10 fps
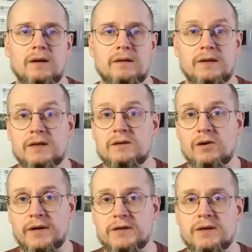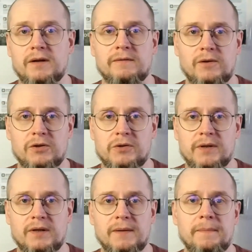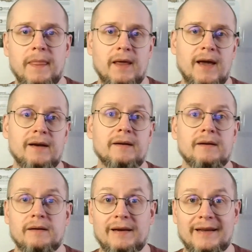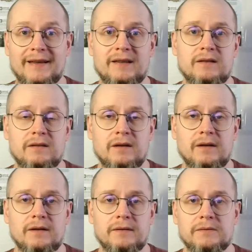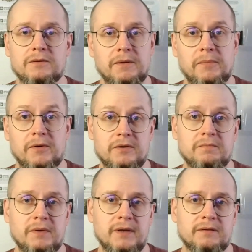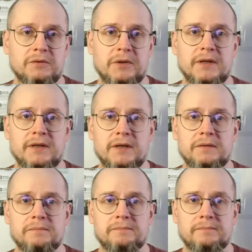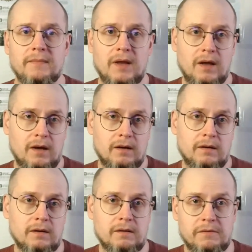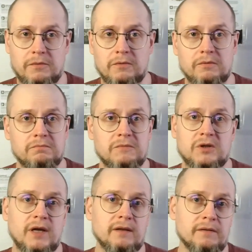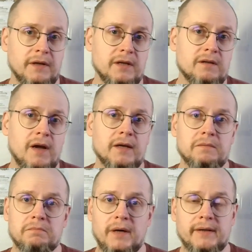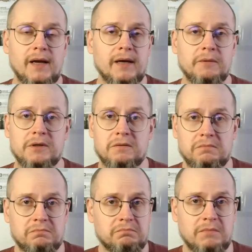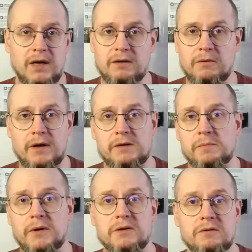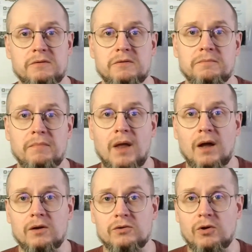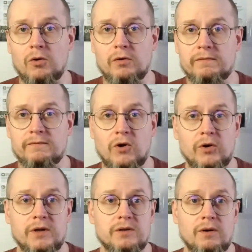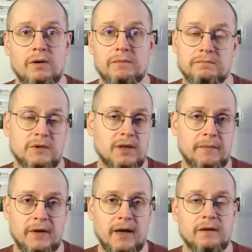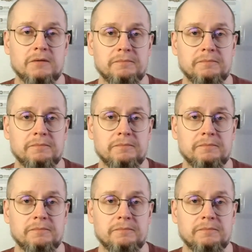This knowledge, unfortunately, can leak to the person being treated through subtle things like body language, micro-expressions, tone of voice, or something else.